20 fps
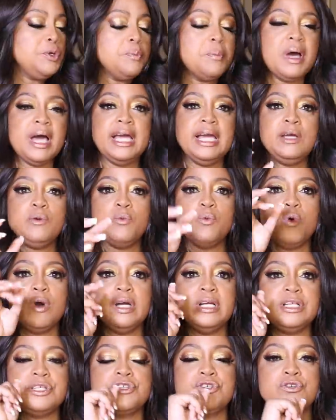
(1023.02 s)
You might
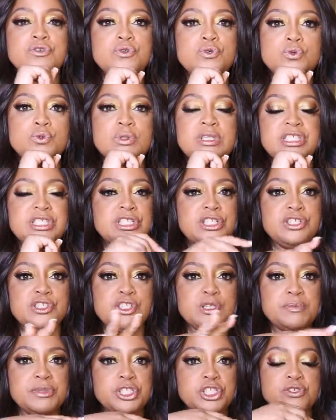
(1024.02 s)
want to listen to
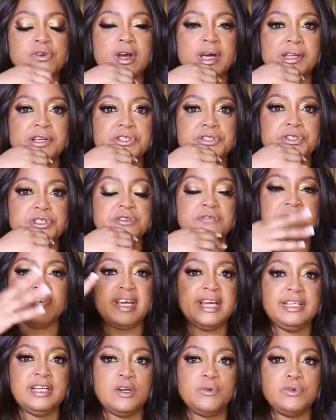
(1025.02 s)
some astrologers to
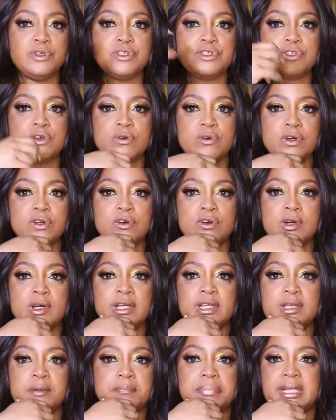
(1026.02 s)
find out what's going
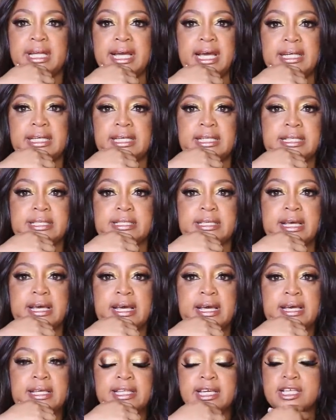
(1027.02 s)
on in the planets
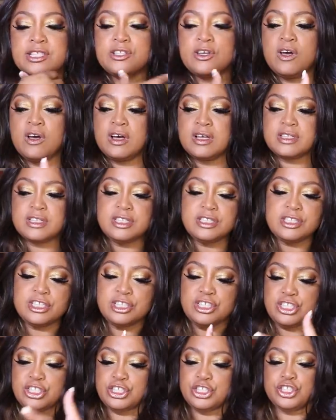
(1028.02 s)
that's causing
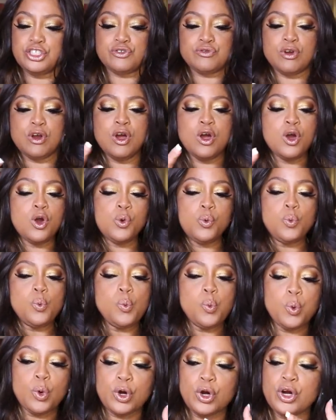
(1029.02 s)
such a
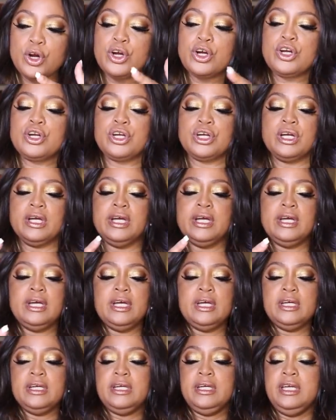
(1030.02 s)
strong work,
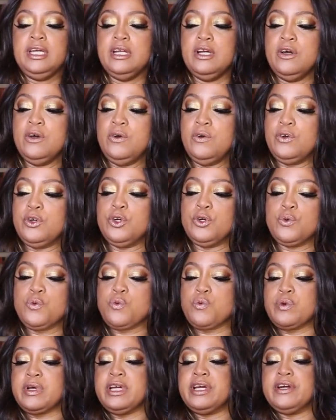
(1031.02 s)
you know,
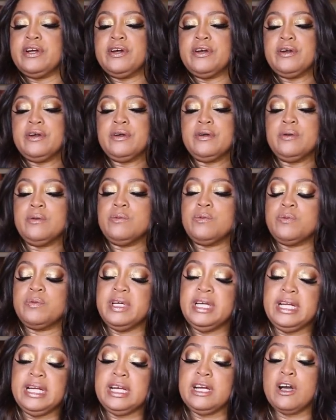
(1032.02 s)
career
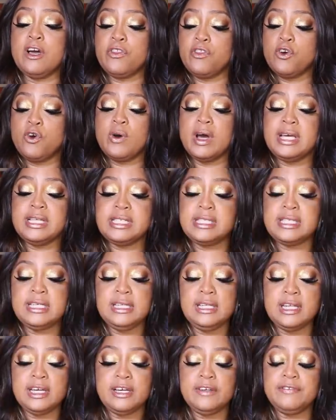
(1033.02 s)
reading. Although I
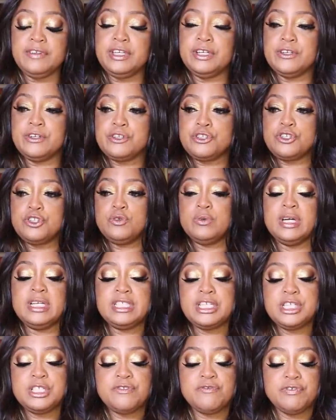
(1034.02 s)
see love here too, I
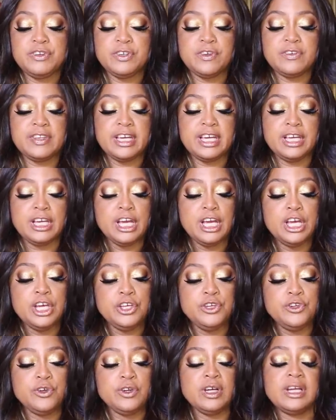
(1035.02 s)
just feel that
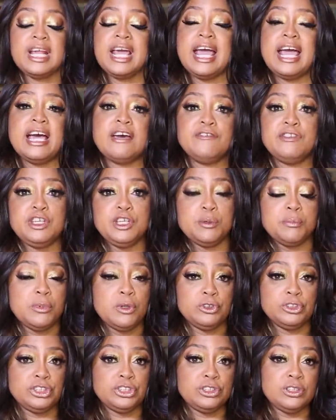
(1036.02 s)
you're going to have the
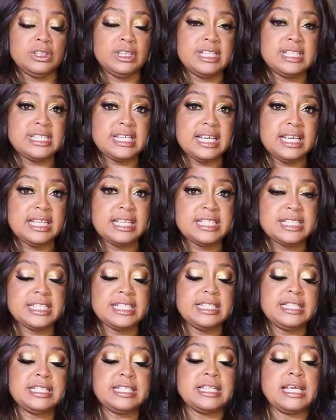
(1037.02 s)
emotional
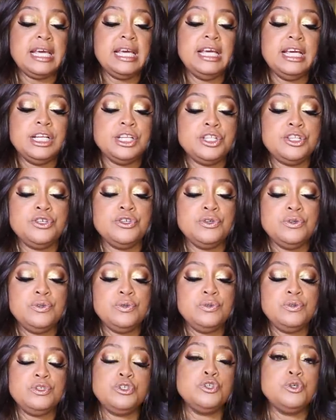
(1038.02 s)
intelligence
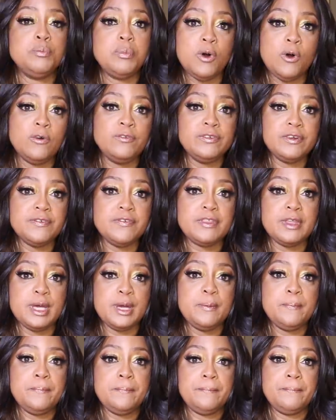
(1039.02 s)
to do both of
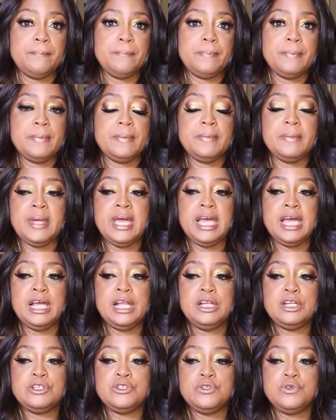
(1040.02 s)
them
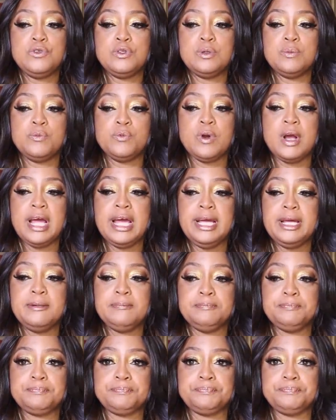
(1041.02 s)
and do them
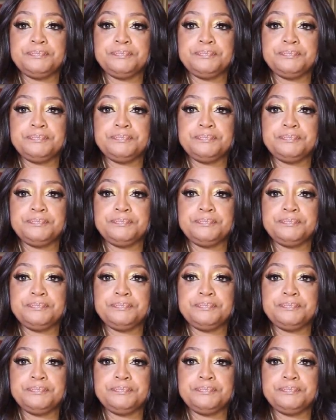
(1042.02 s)
right.